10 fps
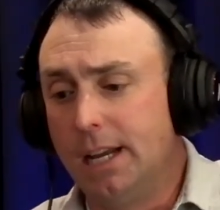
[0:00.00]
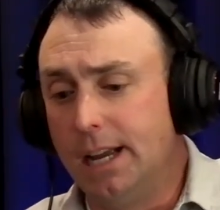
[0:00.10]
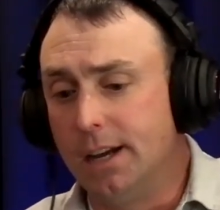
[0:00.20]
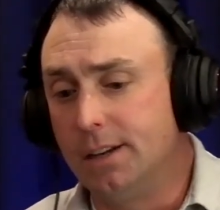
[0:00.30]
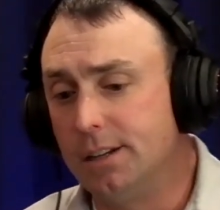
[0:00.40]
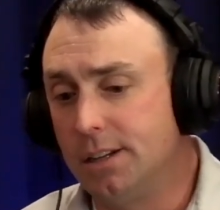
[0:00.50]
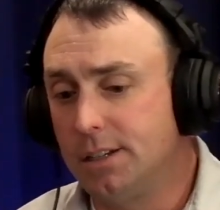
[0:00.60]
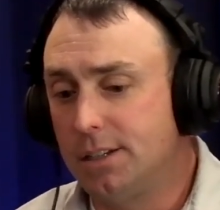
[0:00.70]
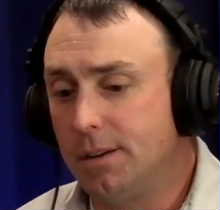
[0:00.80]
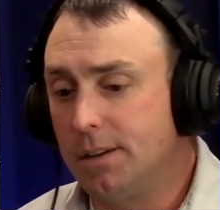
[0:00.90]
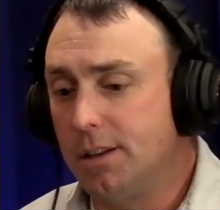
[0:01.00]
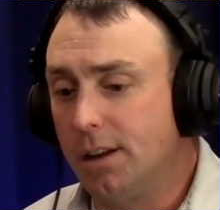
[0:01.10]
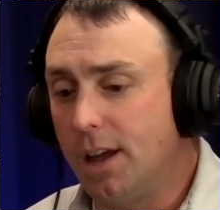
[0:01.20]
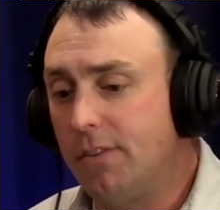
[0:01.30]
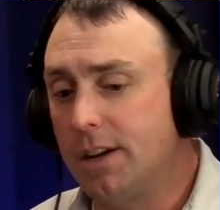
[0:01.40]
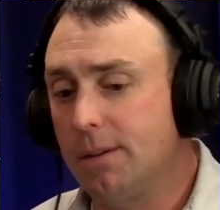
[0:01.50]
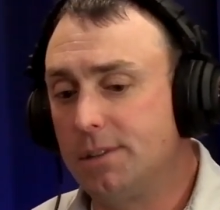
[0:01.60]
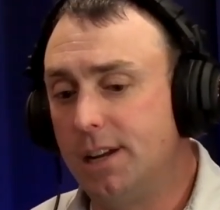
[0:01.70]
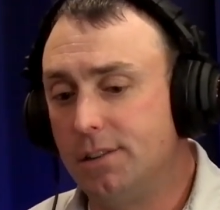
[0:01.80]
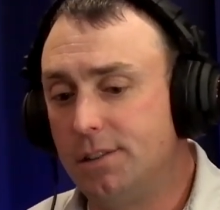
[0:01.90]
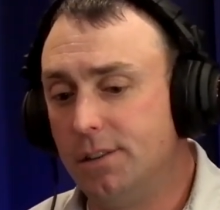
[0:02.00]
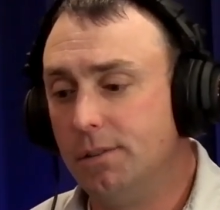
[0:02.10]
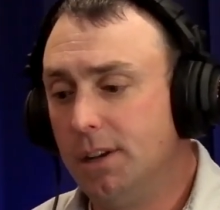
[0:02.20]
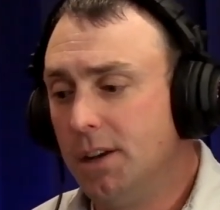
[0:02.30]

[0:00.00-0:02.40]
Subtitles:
And so a lot of it comes down to